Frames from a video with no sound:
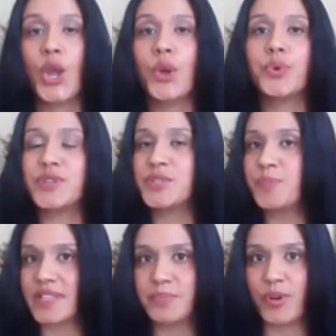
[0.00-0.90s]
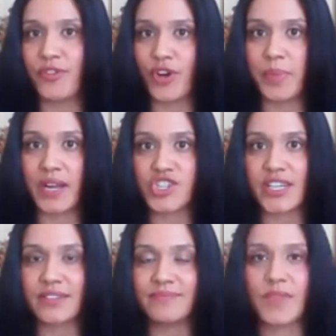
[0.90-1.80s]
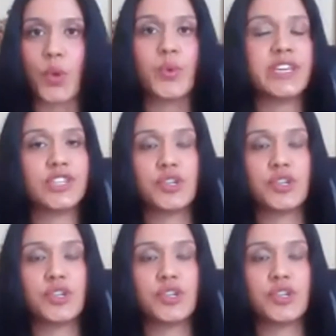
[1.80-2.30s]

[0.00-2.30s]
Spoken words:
We're responsible for a budget. We need